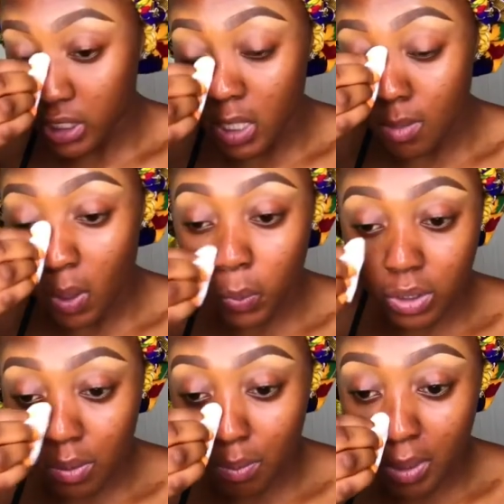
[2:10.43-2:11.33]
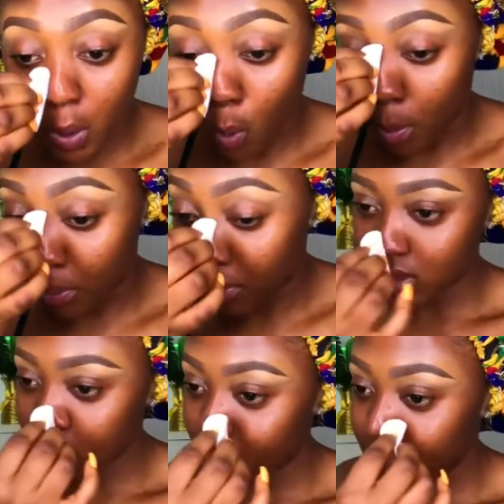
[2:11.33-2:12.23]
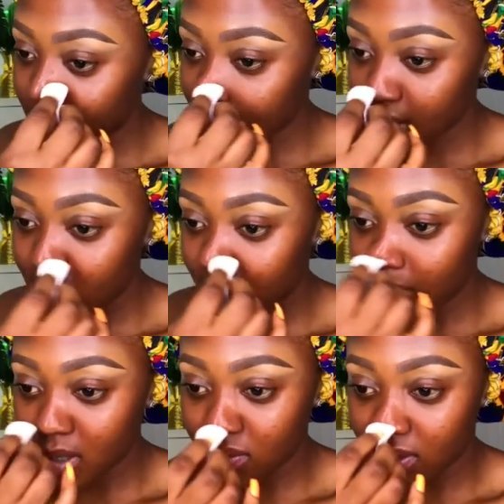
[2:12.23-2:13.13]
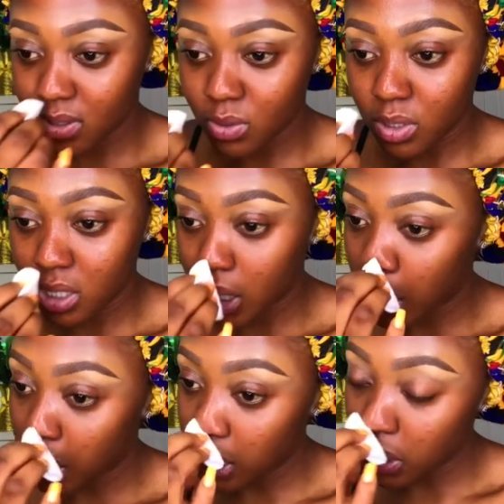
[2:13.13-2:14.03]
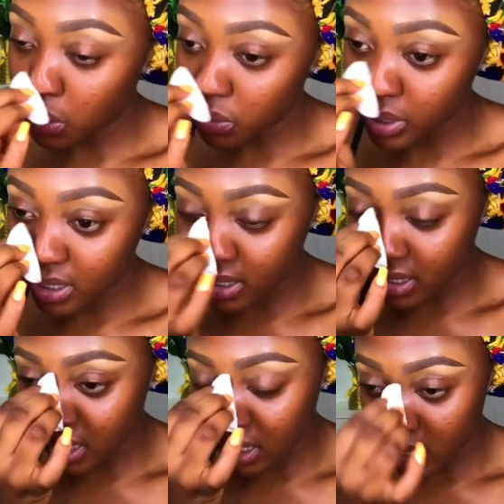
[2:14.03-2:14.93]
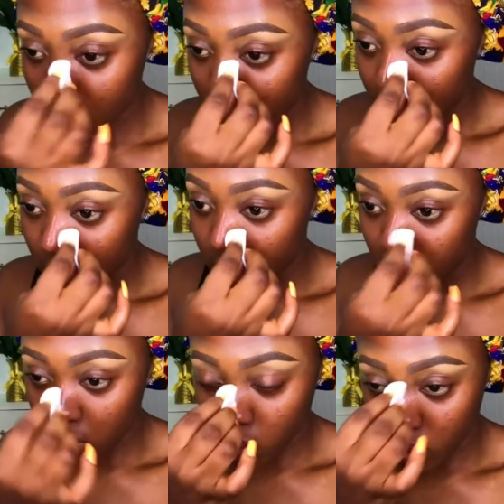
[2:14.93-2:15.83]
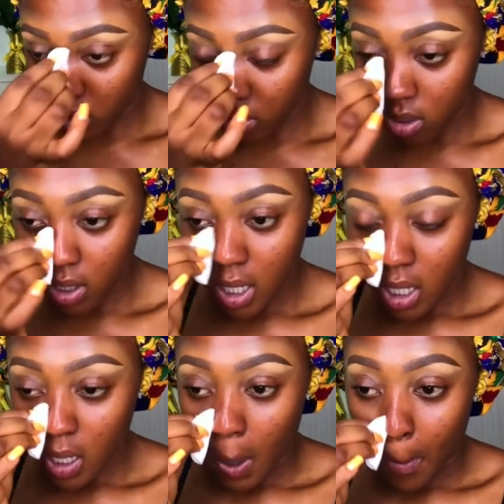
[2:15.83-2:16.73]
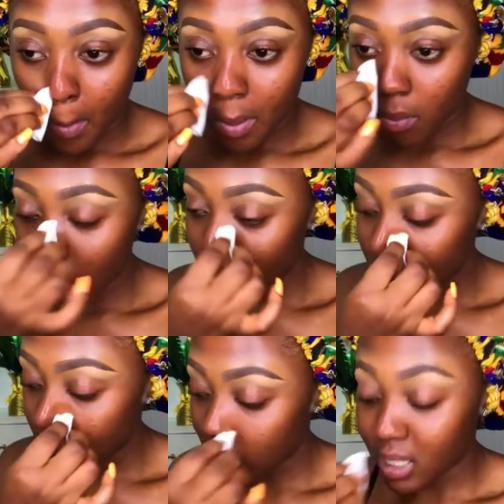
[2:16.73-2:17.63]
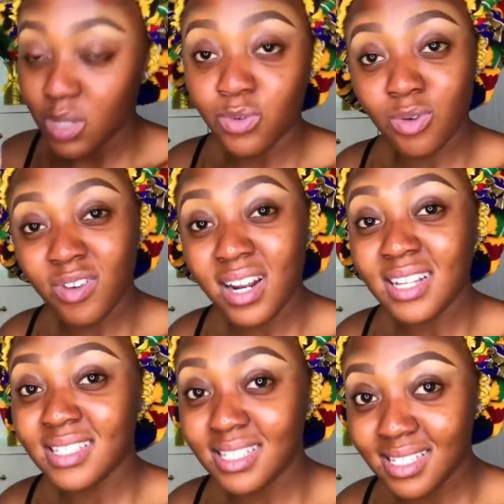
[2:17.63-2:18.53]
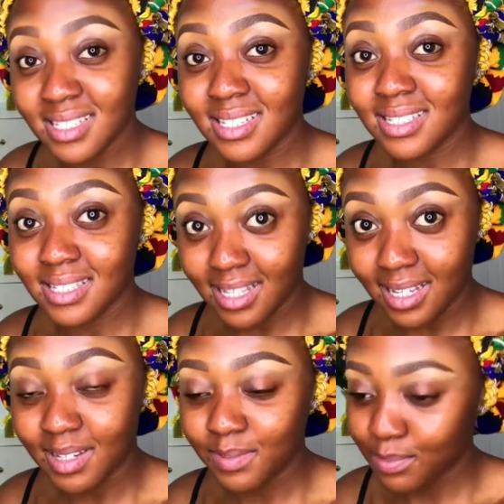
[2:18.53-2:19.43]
came back with makeup. She practically came in the evening, so she did not really see it well. My mom was like, if your father sees this thing,